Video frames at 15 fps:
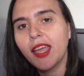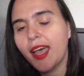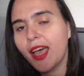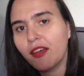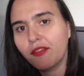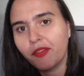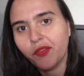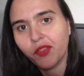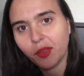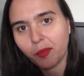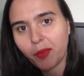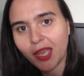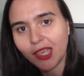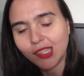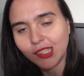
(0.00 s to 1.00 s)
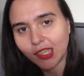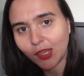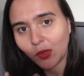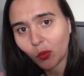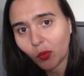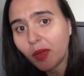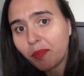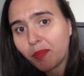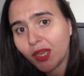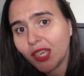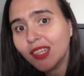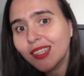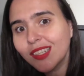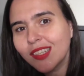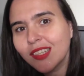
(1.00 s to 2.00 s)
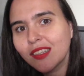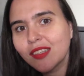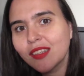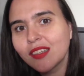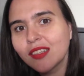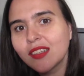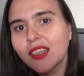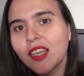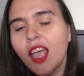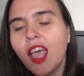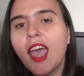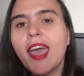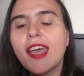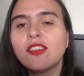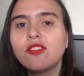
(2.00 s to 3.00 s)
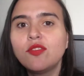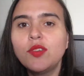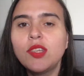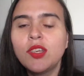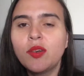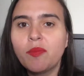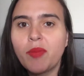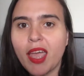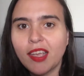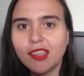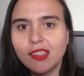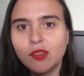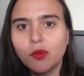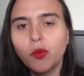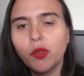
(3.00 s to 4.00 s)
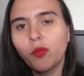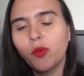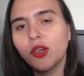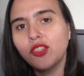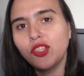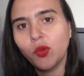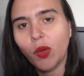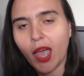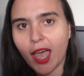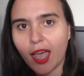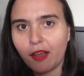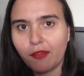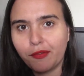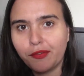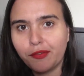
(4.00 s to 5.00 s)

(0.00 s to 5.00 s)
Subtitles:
have the best equipment, and do your best with what you have.